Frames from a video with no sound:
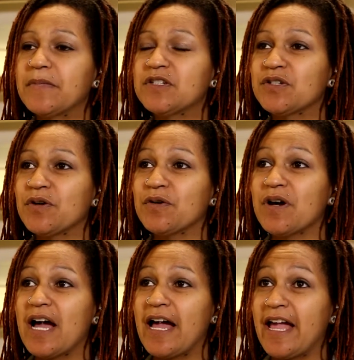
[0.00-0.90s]
So
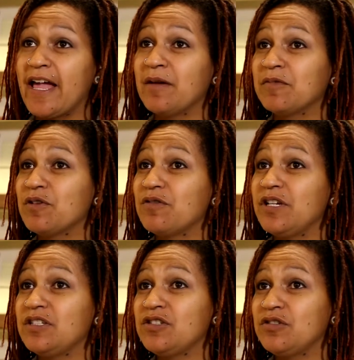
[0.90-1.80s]
I am
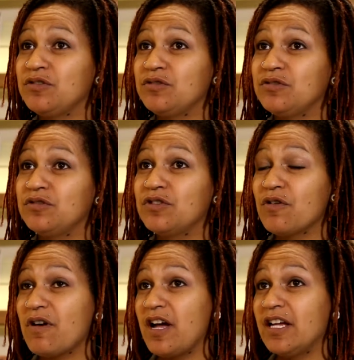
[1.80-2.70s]
going to
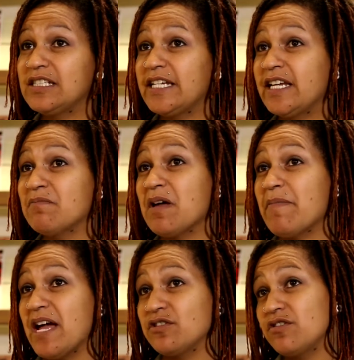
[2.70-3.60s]
go on to get my
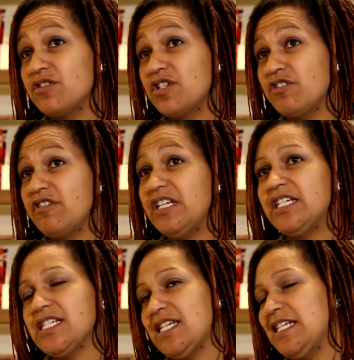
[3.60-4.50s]
bachelor's degree
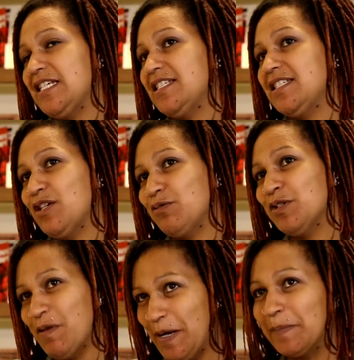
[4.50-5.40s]
because it is a
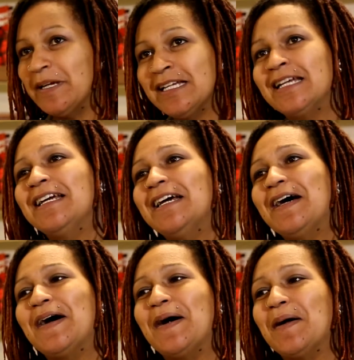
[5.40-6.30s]
requirement.
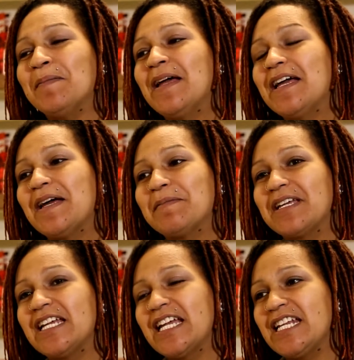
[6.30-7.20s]
I'm
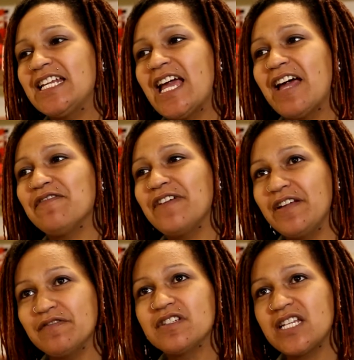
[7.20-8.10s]
going to get it at
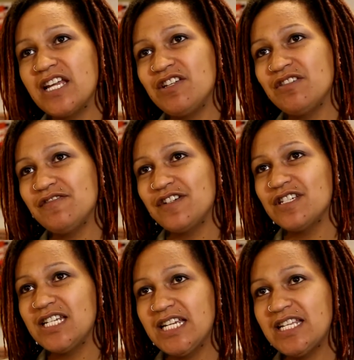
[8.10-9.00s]
Fayetteville State
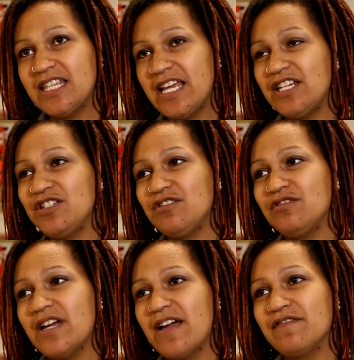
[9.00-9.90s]
University. They
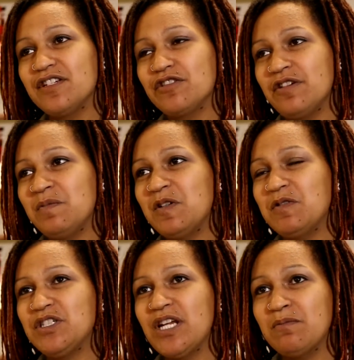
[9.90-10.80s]
do have an agreement
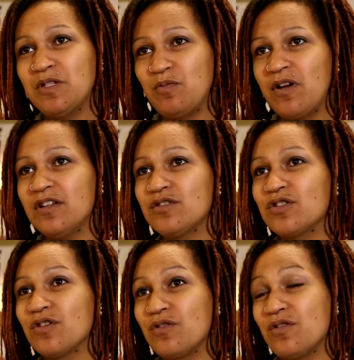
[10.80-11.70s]
with James Sprunt,
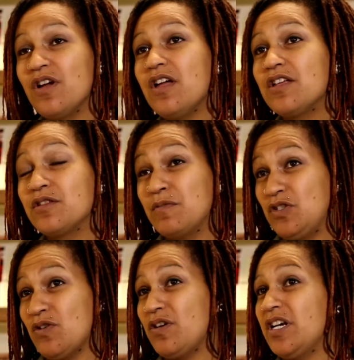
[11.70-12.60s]
so the
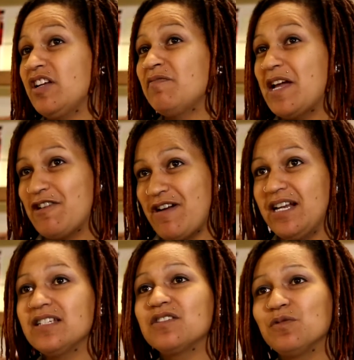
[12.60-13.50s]
majority of my
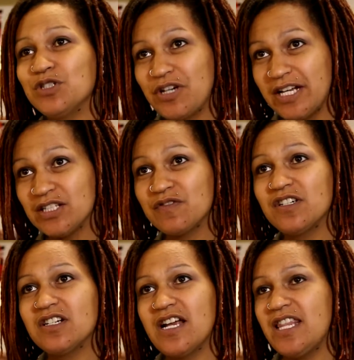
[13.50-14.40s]
credits will
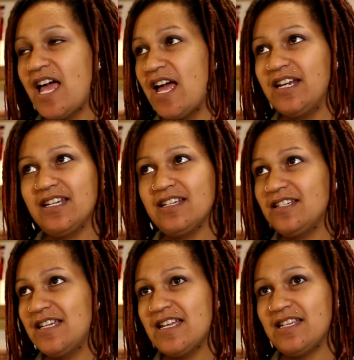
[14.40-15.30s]
transfer, and that
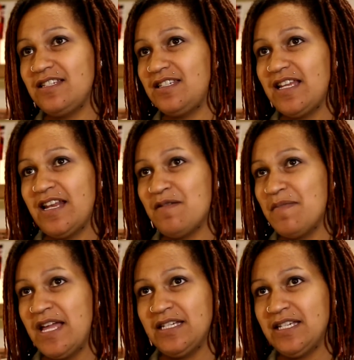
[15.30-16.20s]
is an
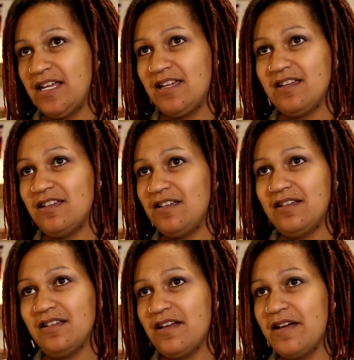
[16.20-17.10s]
amazing
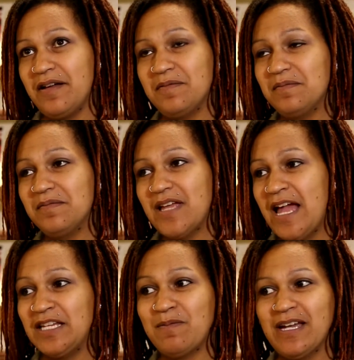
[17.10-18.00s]

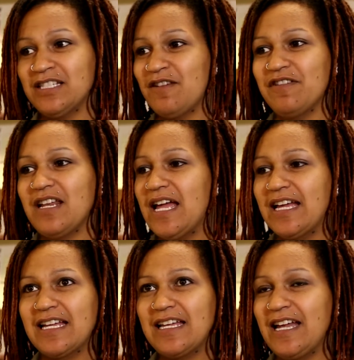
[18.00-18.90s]
aspect of it.
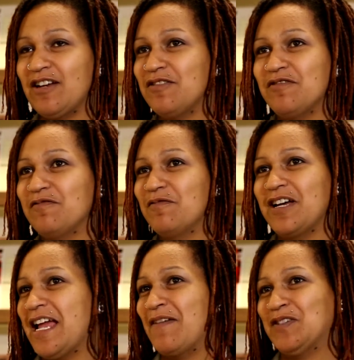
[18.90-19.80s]
I don't
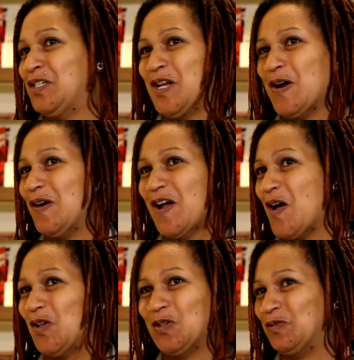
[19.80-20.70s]
want to have to start
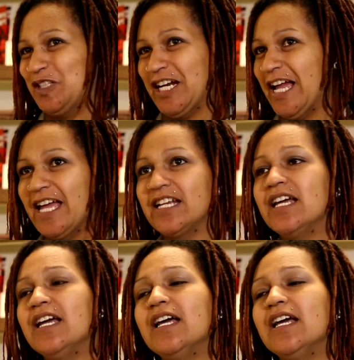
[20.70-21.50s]
all over again.